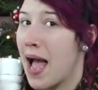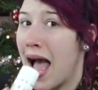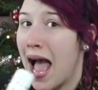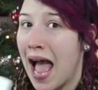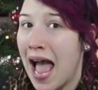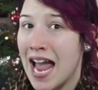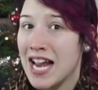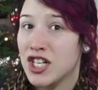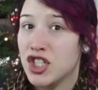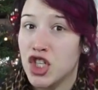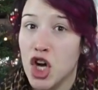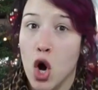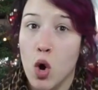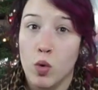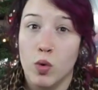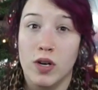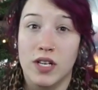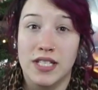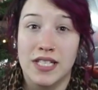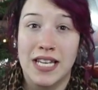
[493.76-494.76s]
I
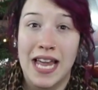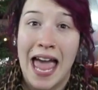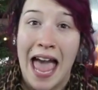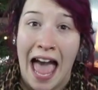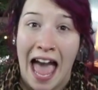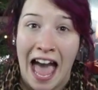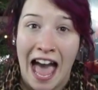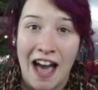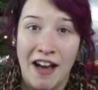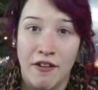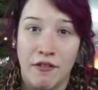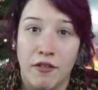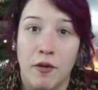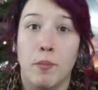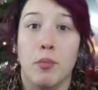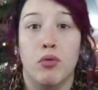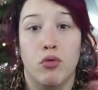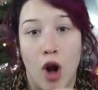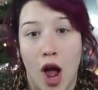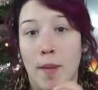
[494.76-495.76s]
don't
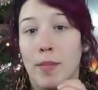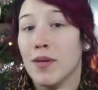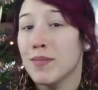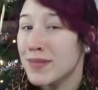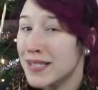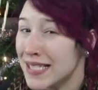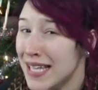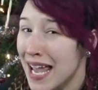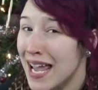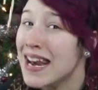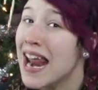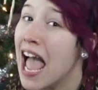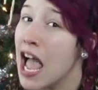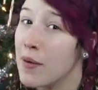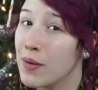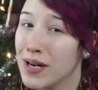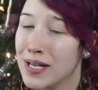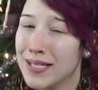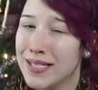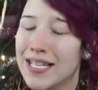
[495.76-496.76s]
have problem skin, I
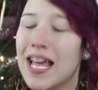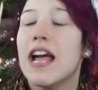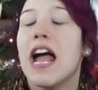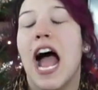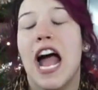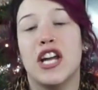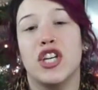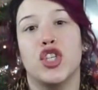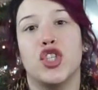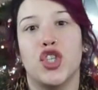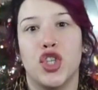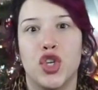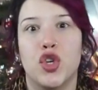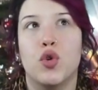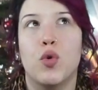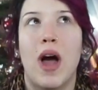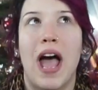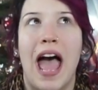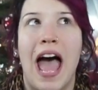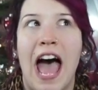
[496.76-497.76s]
wouldn't say. I
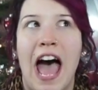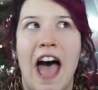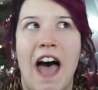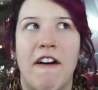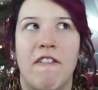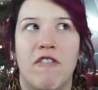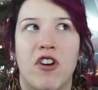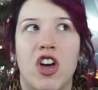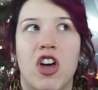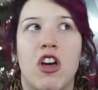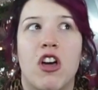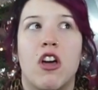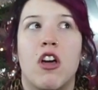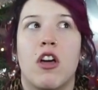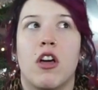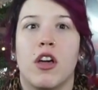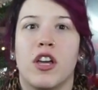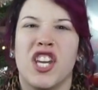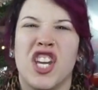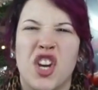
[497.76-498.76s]
do have,
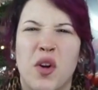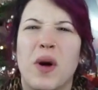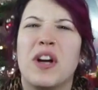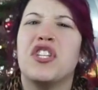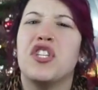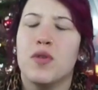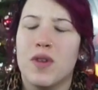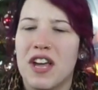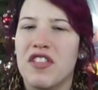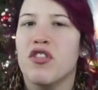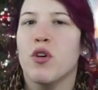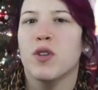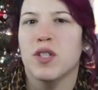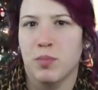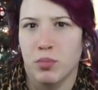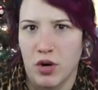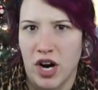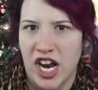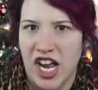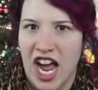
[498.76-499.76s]
you know, I do get those
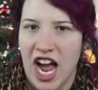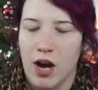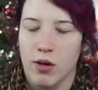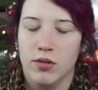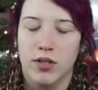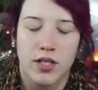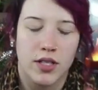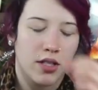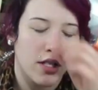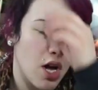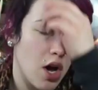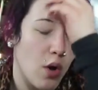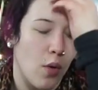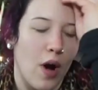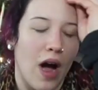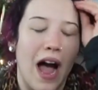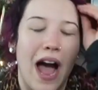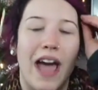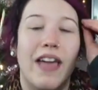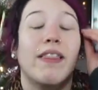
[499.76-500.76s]
breakouts,
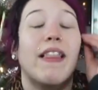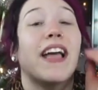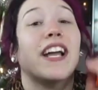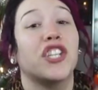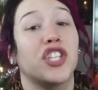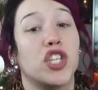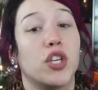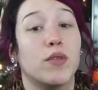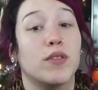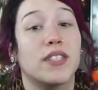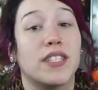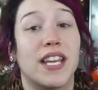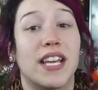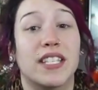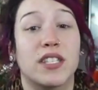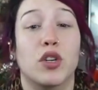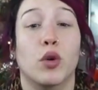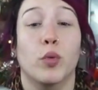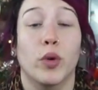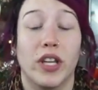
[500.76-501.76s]
so I like to use
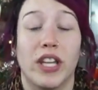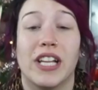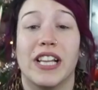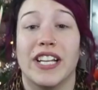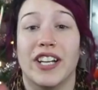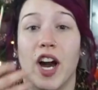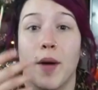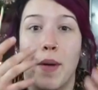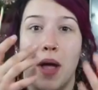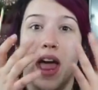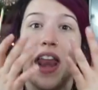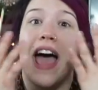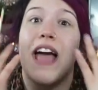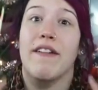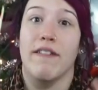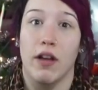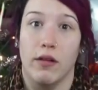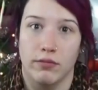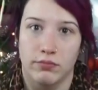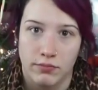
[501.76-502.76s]
this to really clear up. And I,
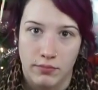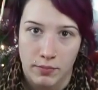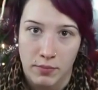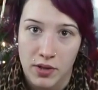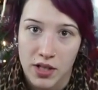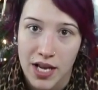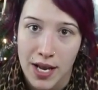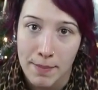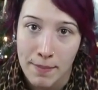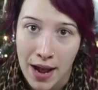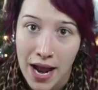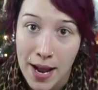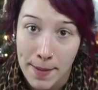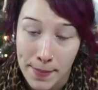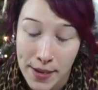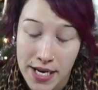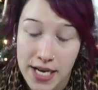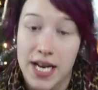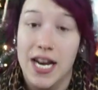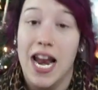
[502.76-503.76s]
in my
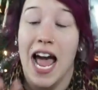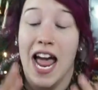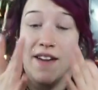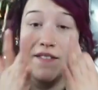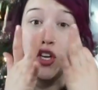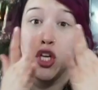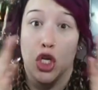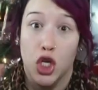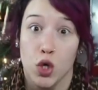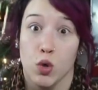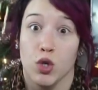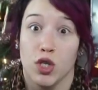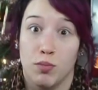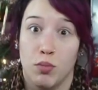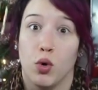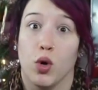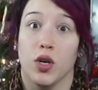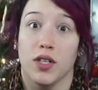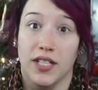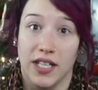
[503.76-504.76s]
opinion, I have huge
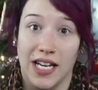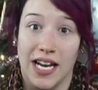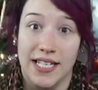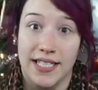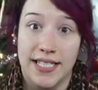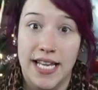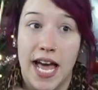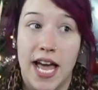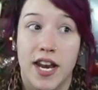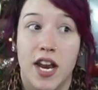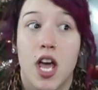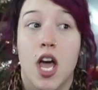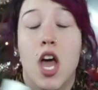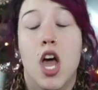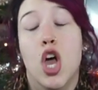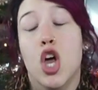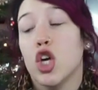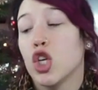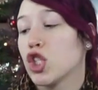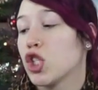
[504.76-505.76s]
pores, like I said,
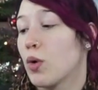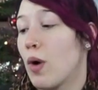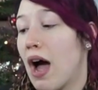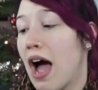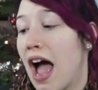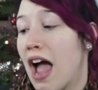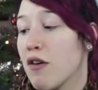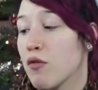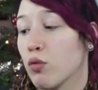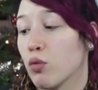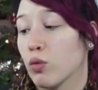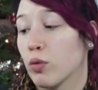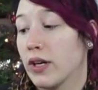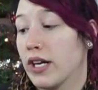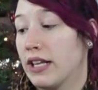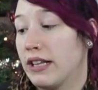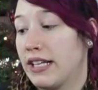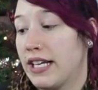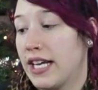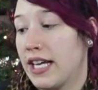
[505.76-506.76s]
so I
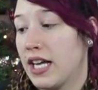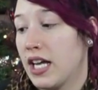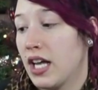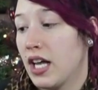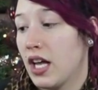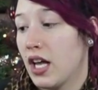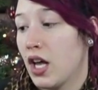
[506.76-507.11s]
really